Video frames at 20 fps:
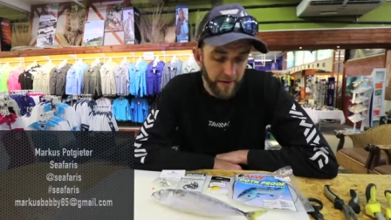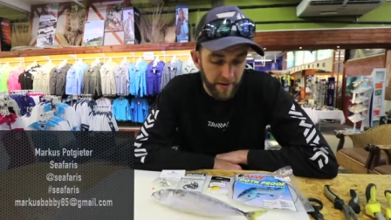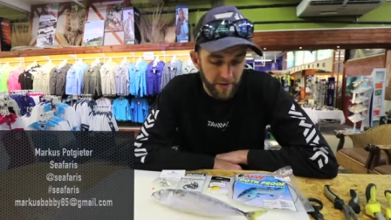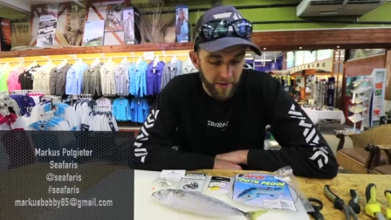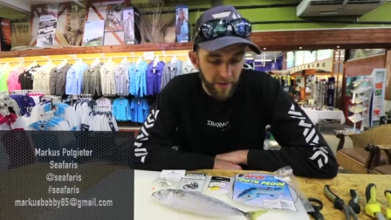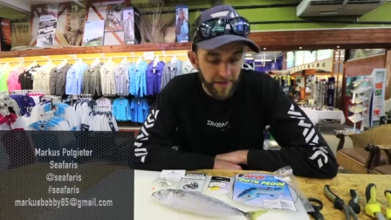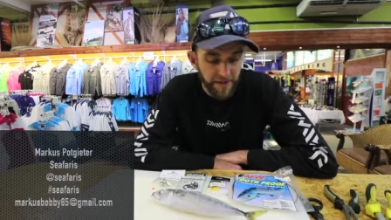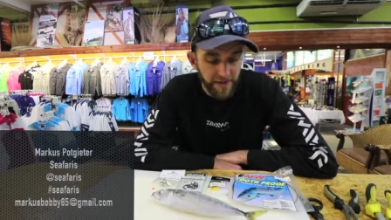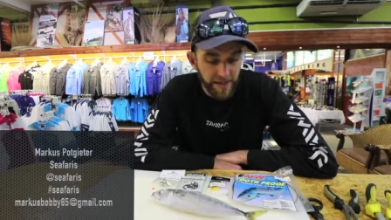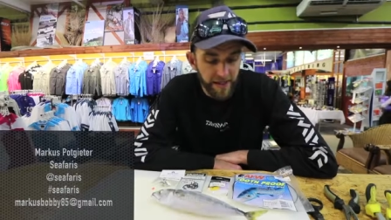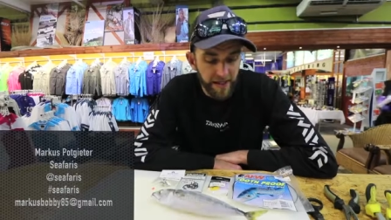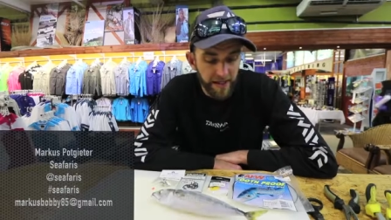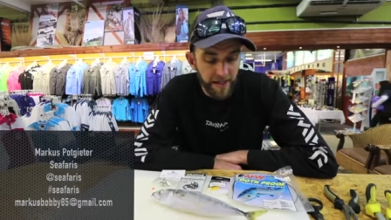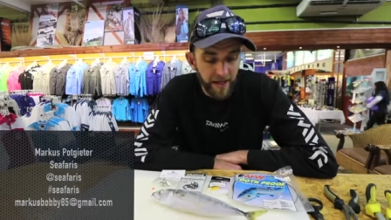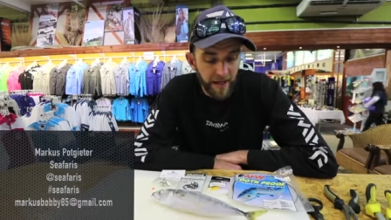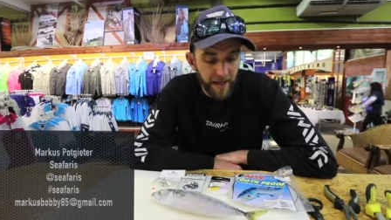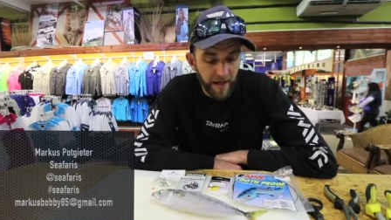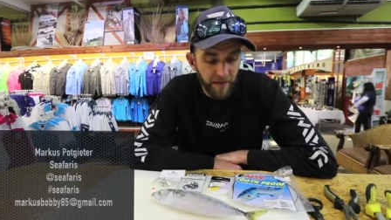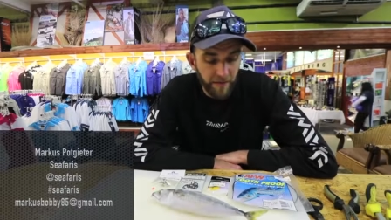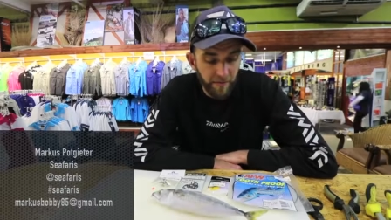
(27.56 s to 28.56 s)
Personally,
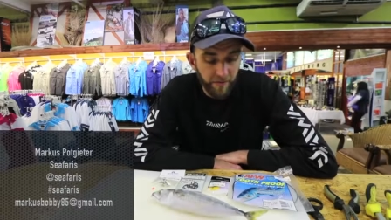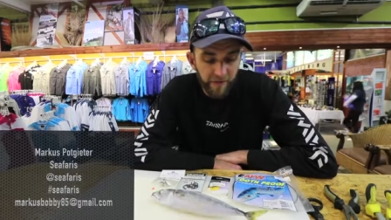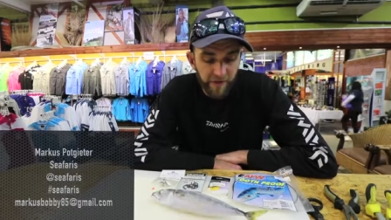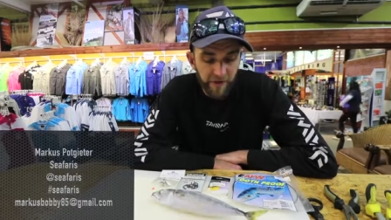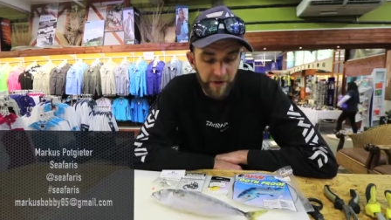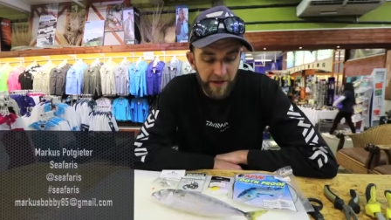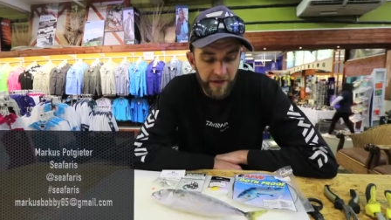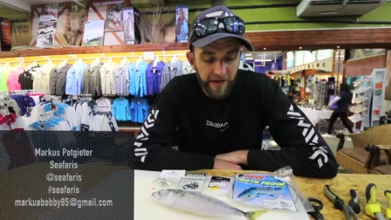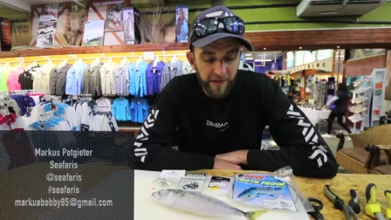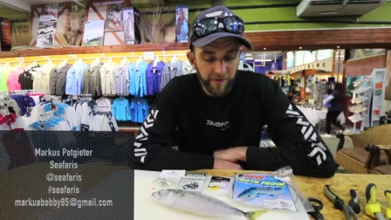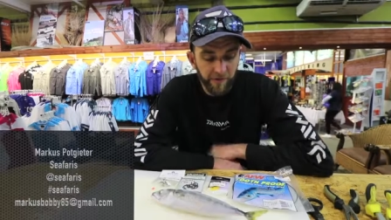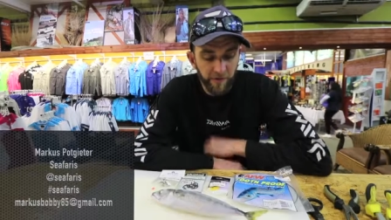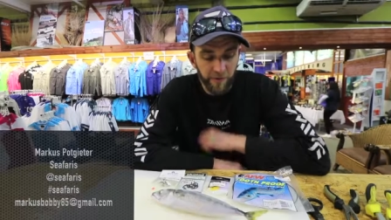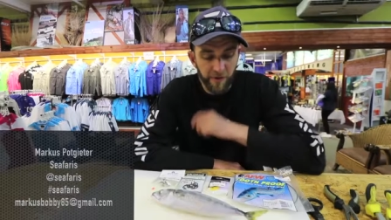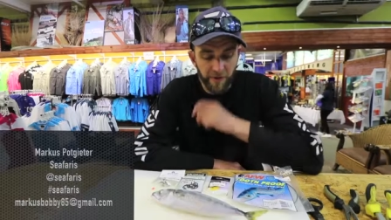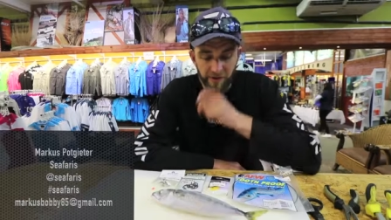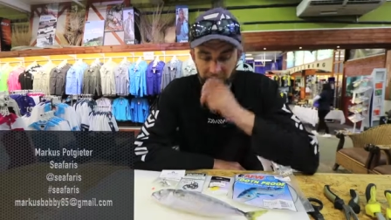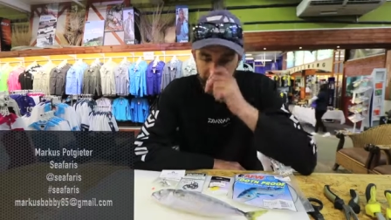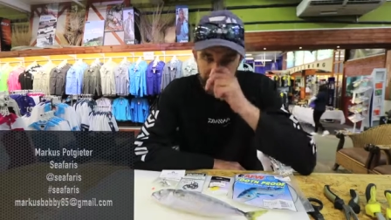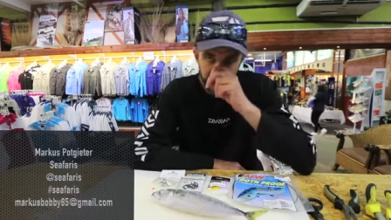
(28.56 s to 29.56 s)
I'm very
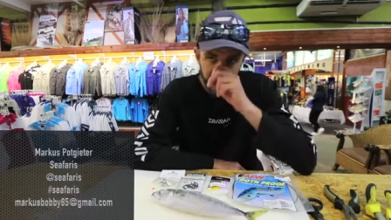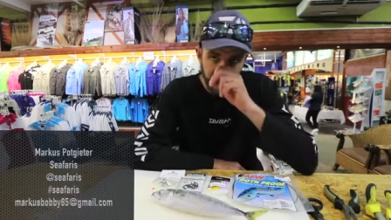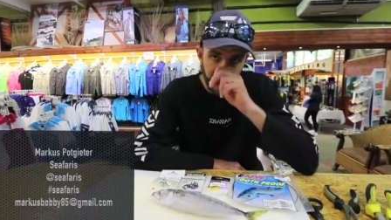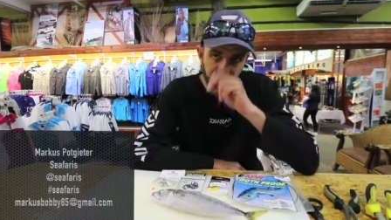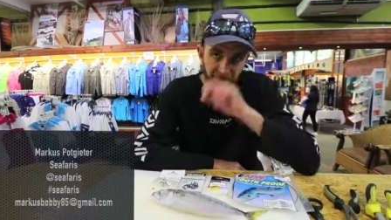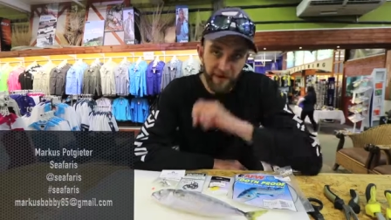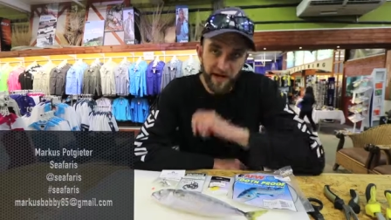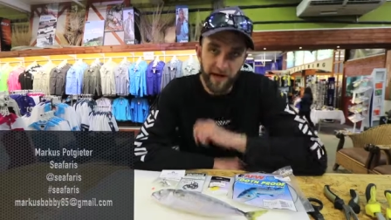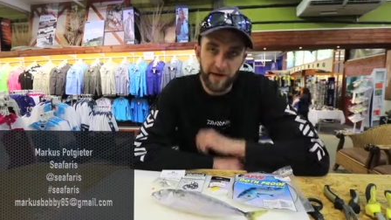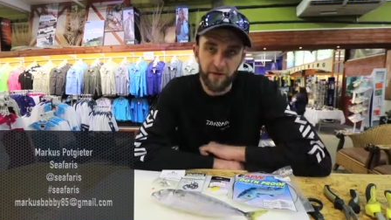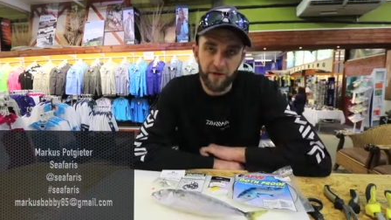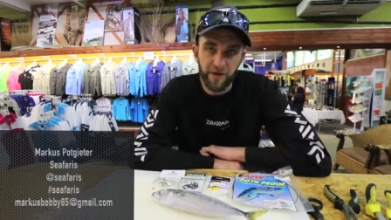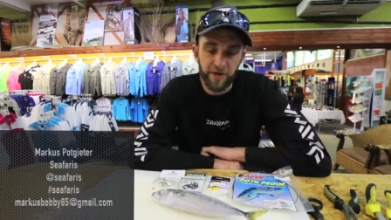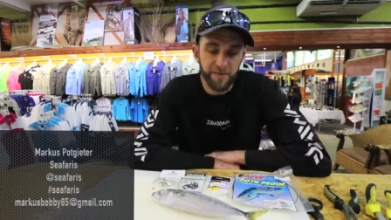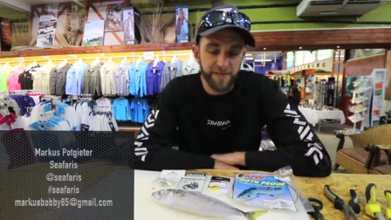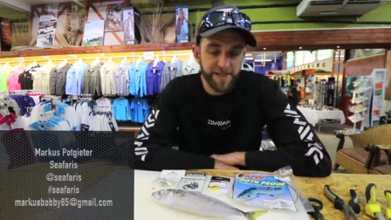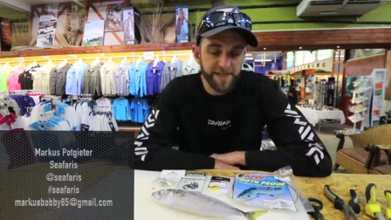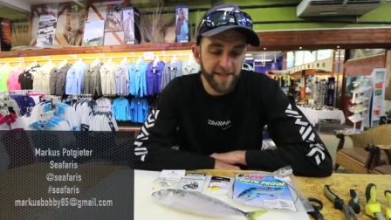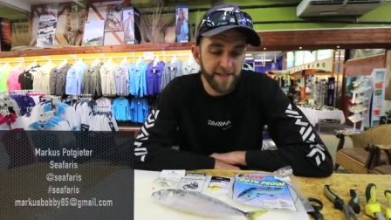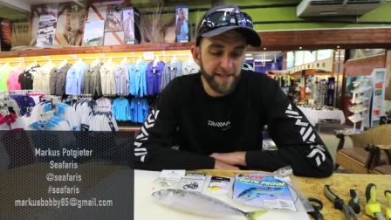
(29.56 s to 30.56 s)
comfortable with using number 5 or
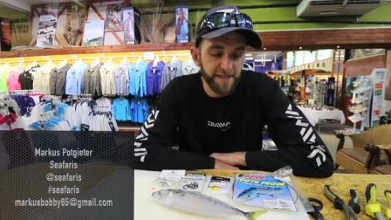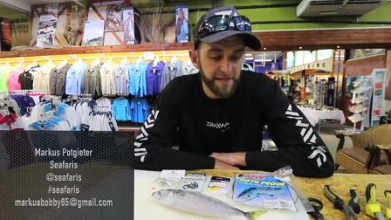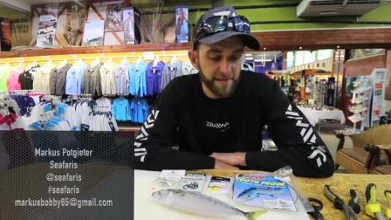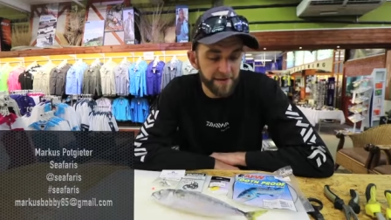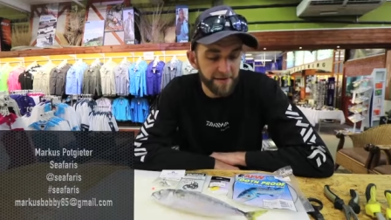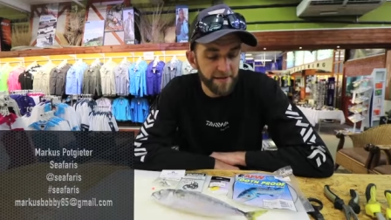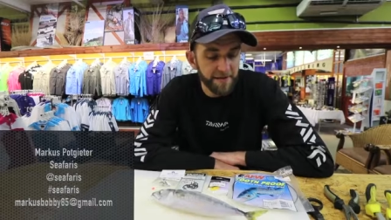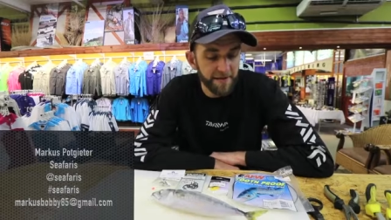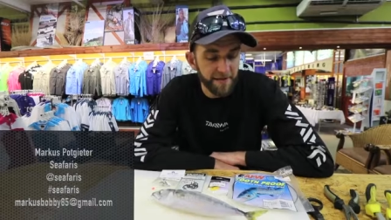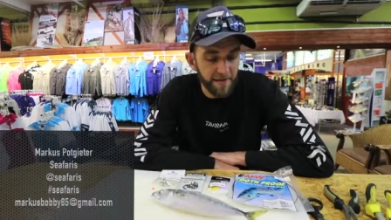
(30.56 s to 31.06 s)
number 6.